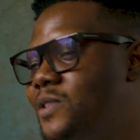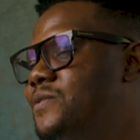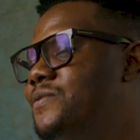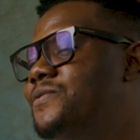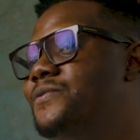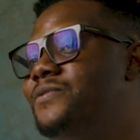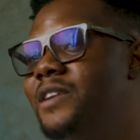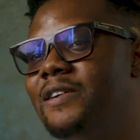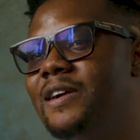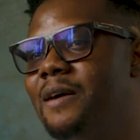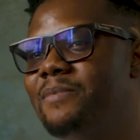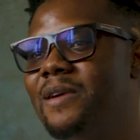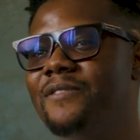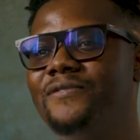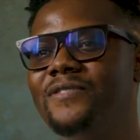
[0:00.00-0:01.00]
I was very
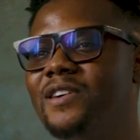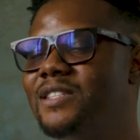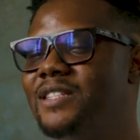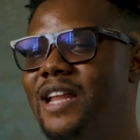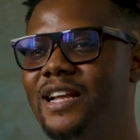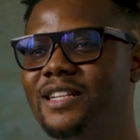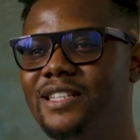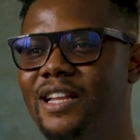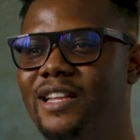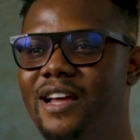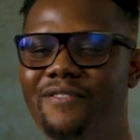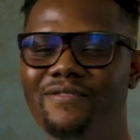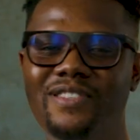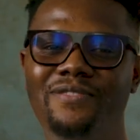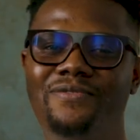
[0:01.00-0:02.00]
happy. I felt like, Charlie,
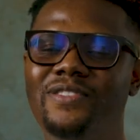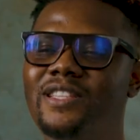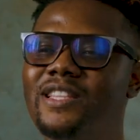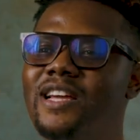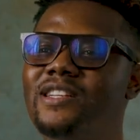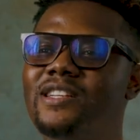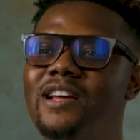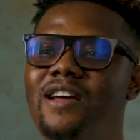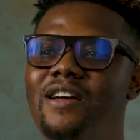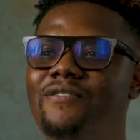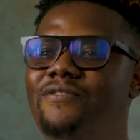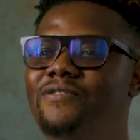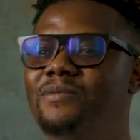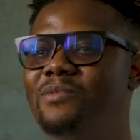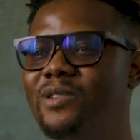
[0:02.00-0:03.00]
I've defeated
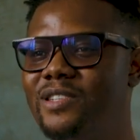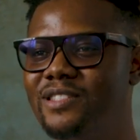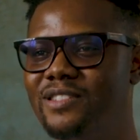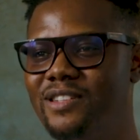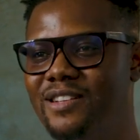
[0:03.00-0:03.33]
everybody.